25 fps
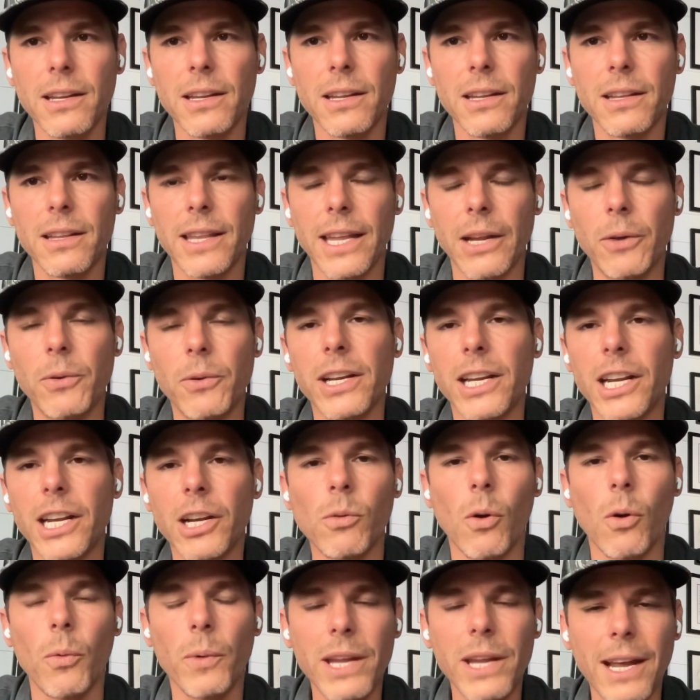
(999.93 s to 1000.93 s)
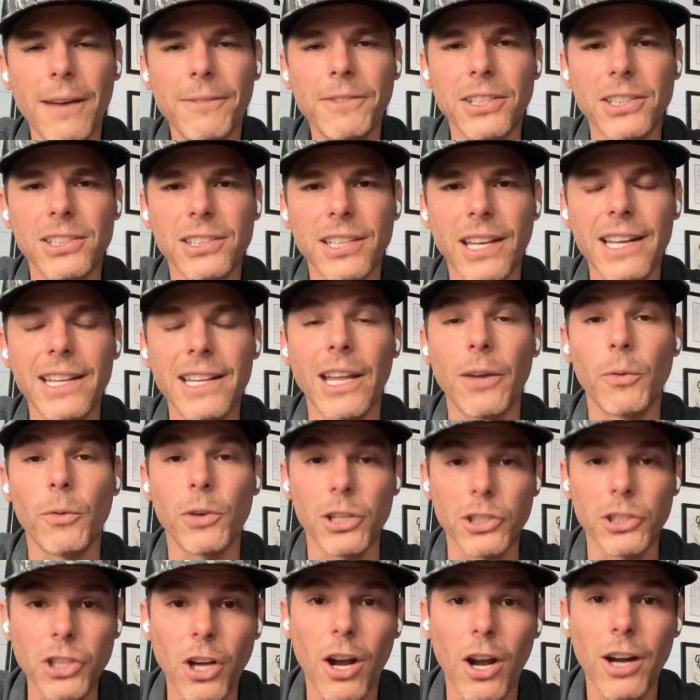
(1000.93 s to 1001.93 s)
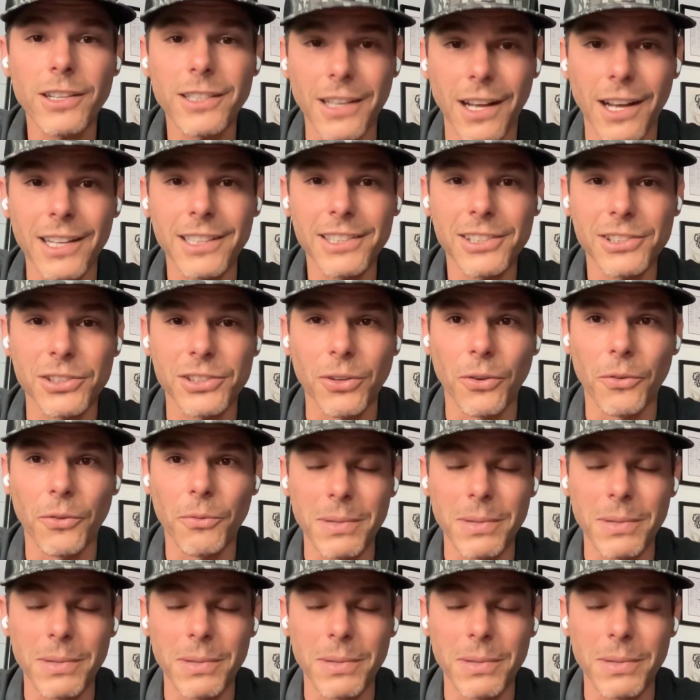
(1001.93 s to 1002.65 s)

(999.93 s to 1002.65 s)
to hear what we have to say, and they want to talk to us